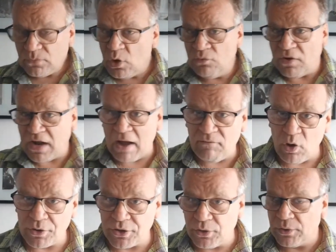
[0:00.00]
a cover
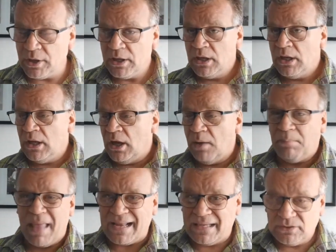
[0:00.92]
on a
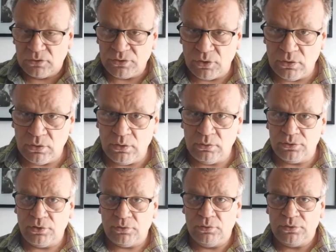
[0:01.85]
blanket on
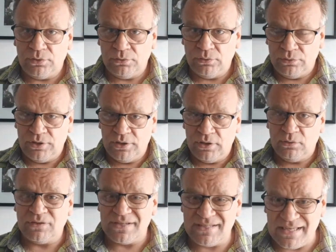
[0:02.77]

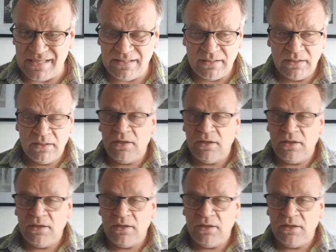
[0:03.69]
the seat,